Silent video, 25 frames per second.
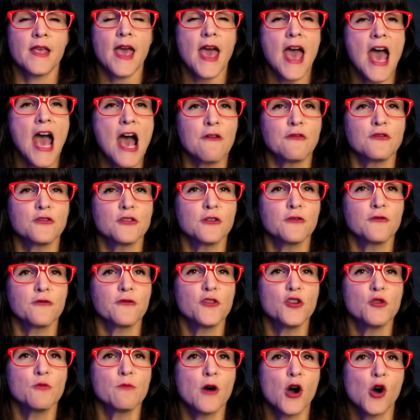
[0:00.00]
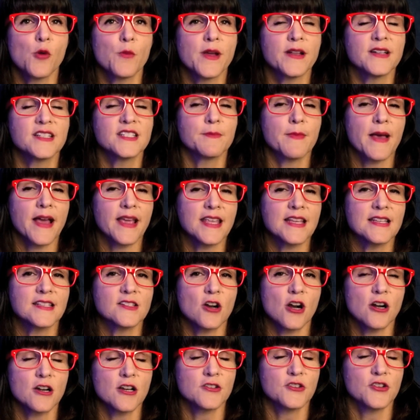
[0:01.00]
After a few moments, Becky
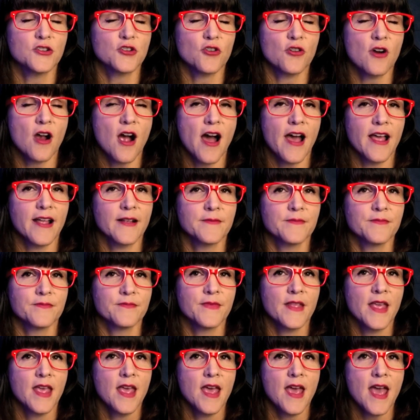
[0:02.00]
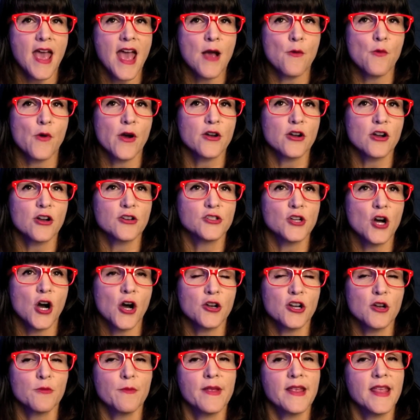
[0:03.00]
started to cry, and when her
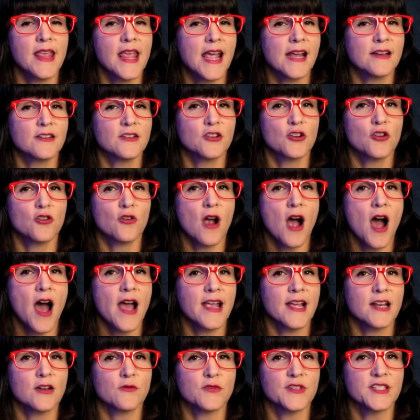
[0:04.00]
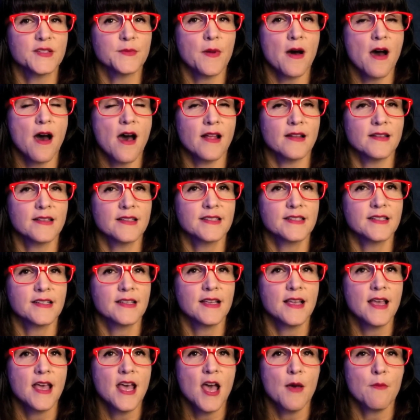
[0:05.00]
daughter began to cry in response,
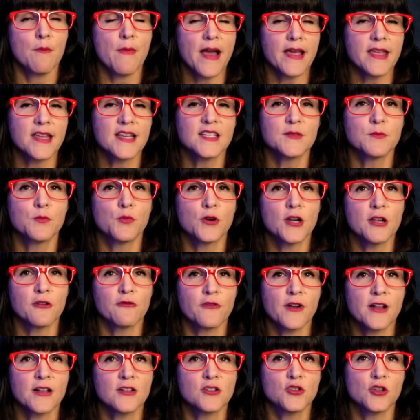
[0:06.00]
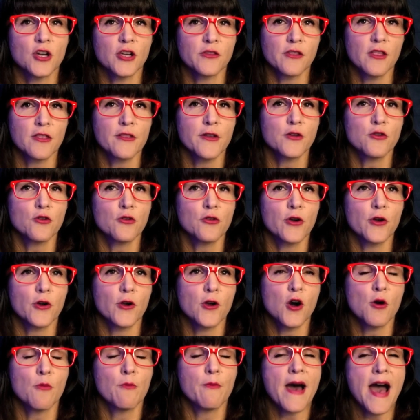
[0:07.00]
Becky's boyfriend took the little
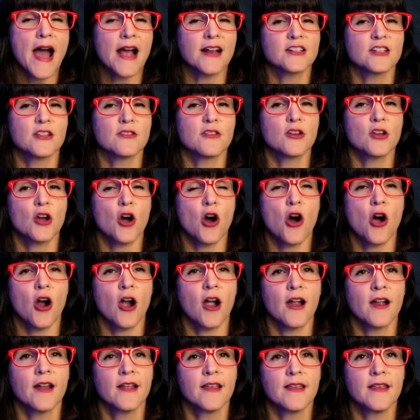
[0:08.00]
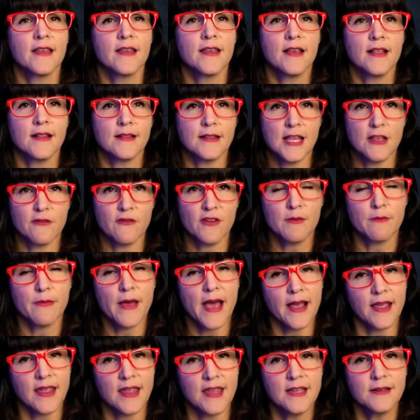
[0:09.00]
girl back to the car, leaving
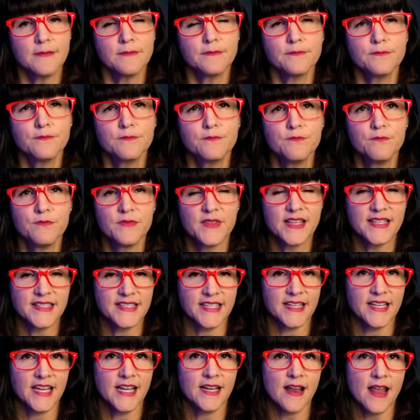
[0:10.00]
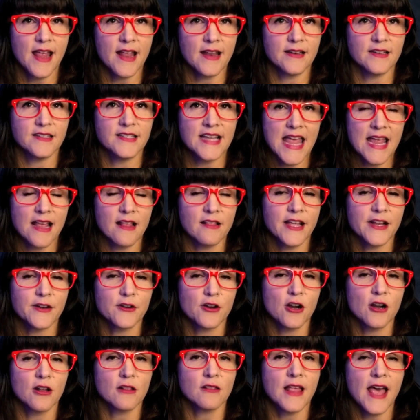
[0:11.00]
Becky sitting and
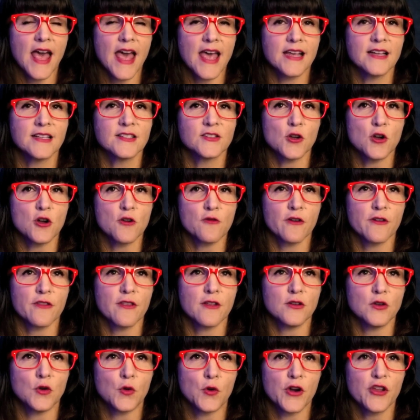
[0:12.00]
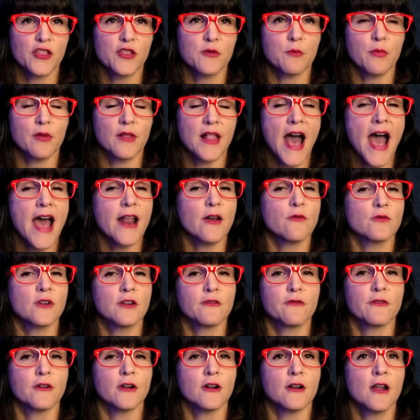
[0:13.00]
dangling her legs over the North Platte
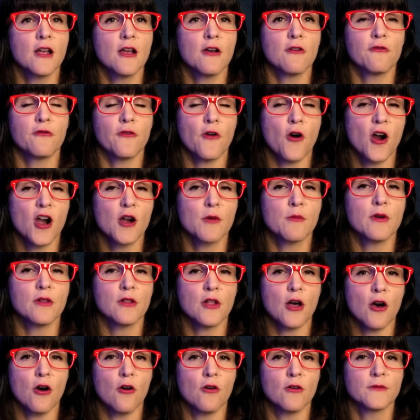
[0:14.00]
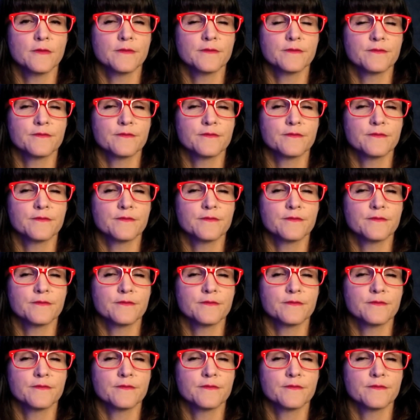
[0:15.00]
River far below.